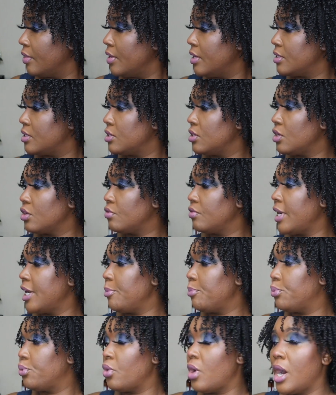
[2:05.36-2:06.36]
This is a
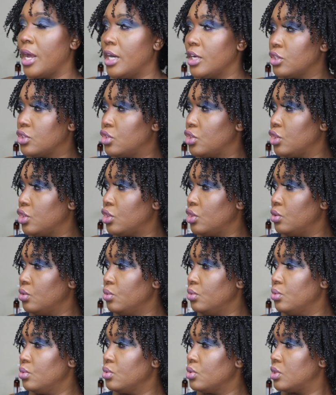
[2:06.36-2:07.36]
great product to
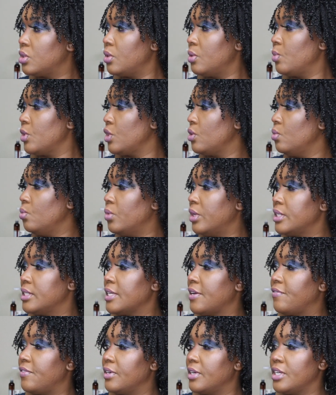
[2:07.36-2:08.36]
use when you
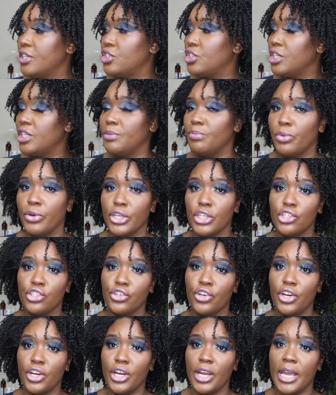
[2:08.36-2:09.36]
want definition,
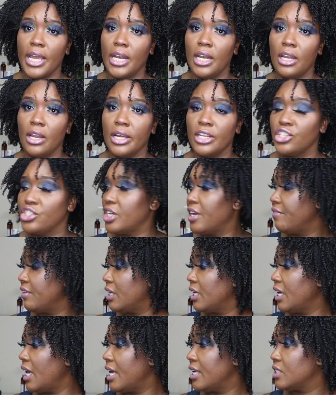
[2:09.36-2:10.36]
moisture, and
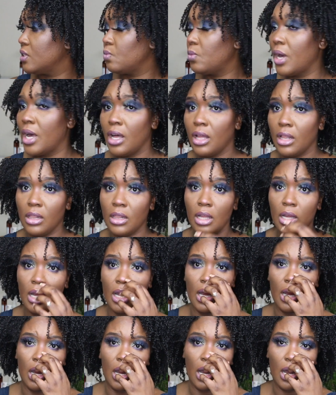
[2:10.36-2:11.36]
longevity as well.
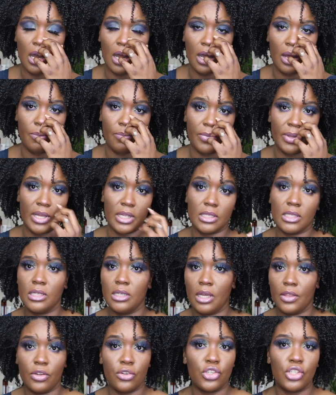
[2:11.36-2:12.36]
Um, it's
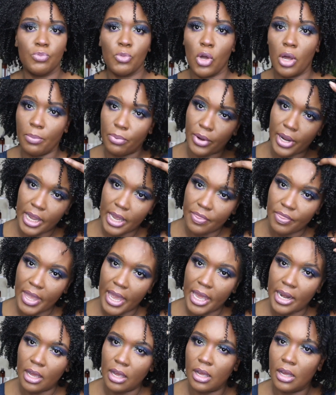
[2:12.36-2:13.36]
another small brand
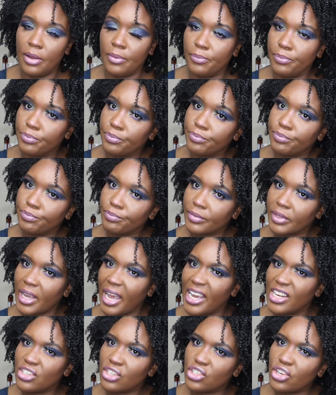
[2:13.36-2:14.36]
that um,
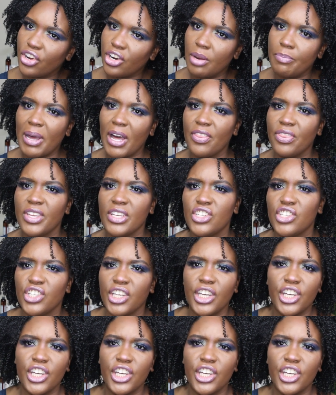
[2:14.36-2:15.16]
I just heard about this